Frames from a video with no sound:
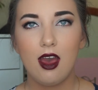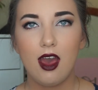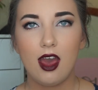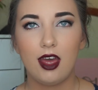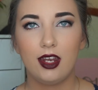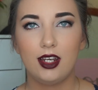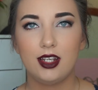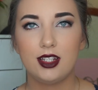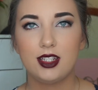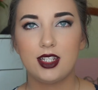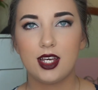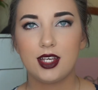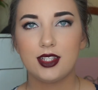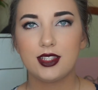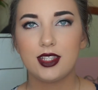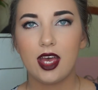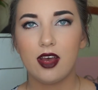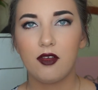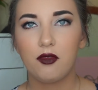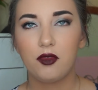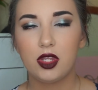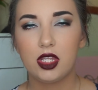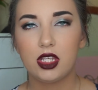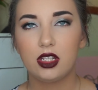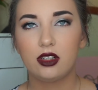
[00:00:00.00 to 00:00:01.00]
and it does
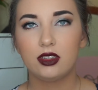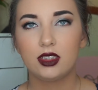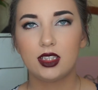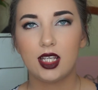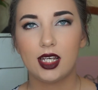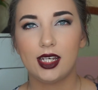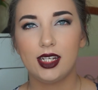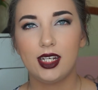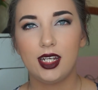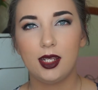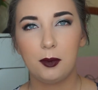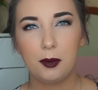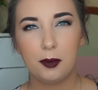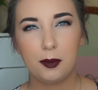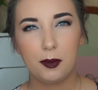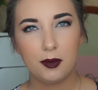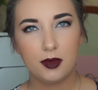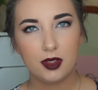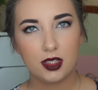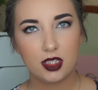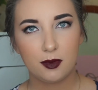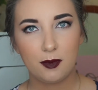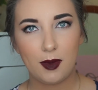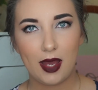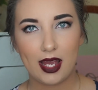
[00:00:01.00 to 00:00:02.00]
have little tiny
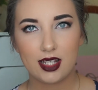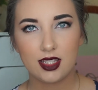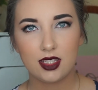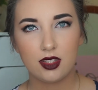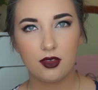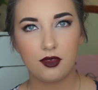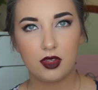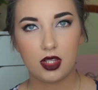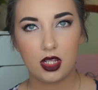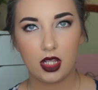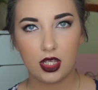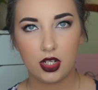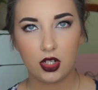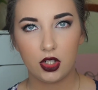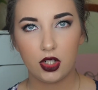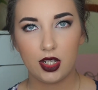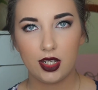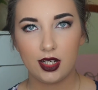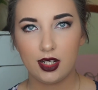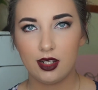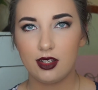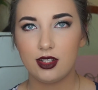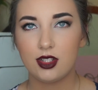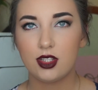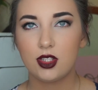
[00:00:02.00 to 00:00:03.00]
specks of glitter
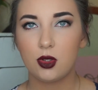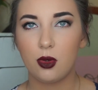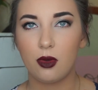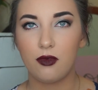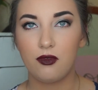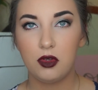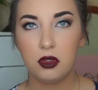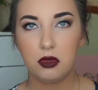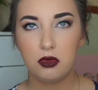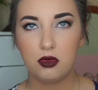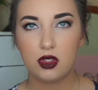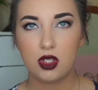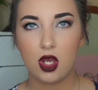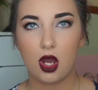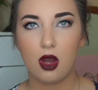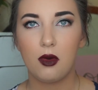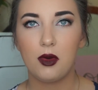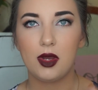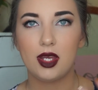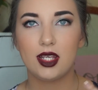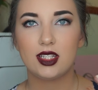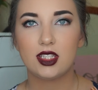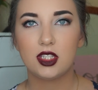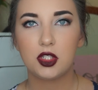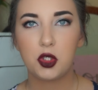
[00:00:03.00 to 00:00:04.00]
in it so if you
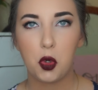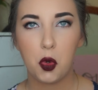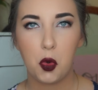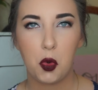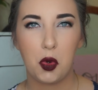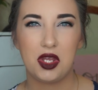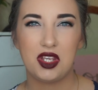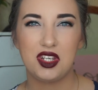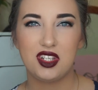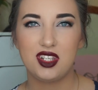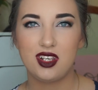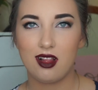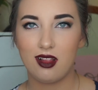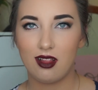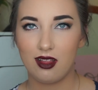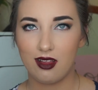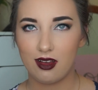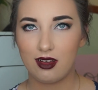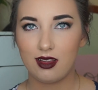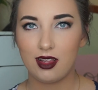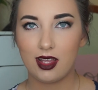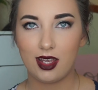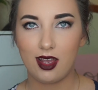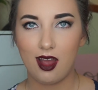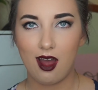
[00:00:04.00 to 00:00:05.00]
don't it's going to
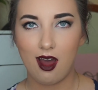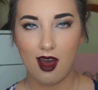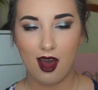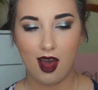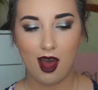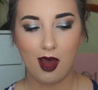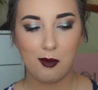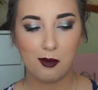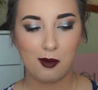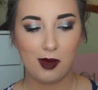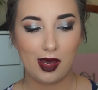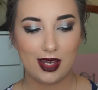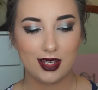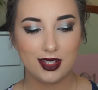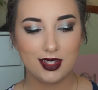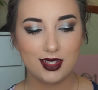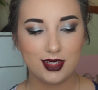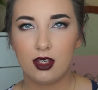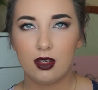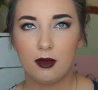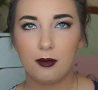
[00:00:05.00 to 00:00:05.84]
look like a hot mess